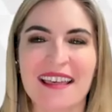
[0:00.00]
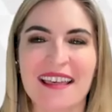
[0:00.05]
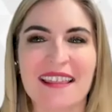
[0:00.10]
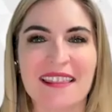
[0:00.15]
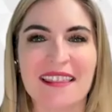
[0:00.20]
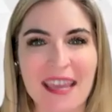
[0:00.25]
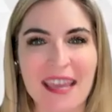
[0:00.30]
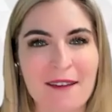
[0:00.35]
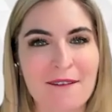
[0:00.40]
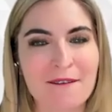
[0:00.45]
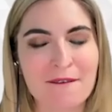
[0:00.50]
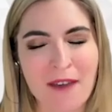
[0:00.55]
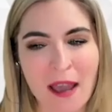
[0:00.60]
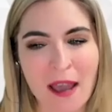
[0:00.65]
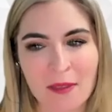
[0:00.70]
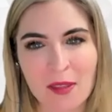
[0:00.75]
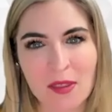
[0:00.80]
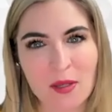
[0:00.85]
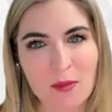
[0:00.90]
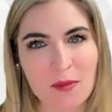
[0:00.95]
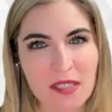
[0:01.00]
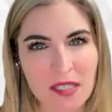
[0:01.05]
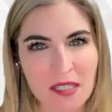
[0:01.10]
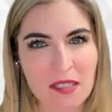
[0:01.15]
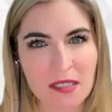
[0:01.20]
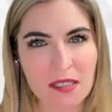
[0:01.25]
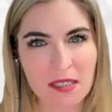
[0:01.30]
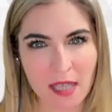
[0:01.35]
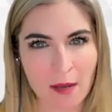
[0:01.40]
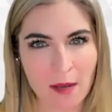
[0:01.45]
they found that there was
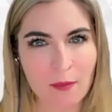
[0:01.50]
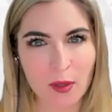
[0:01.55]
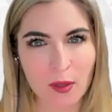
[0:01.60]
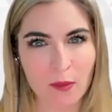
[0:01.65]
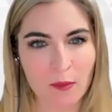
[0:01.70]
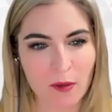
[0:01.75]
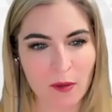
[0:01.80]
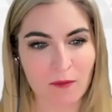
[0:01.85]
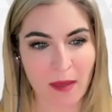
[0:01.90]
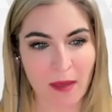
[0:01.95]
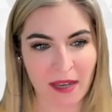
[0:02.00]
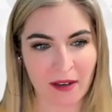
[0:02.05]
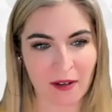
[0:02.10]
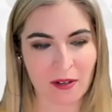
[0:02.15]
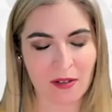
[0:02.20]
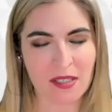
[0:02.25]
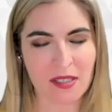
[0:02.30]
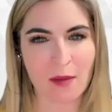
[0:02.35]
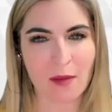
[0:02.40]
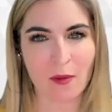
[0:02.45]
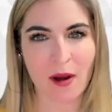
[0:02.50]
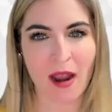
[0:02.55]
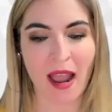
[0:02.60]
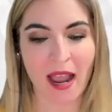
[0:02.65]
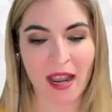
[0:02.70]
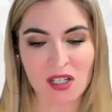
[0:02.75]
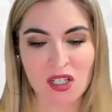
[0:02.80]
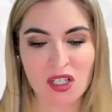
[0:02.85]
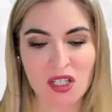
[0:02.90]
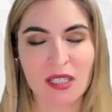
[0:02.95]
this subgroup of bankers that were
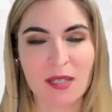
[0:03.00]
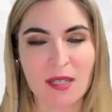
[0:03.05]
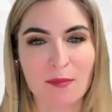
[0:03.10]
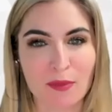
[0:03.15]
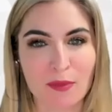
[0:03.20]
actually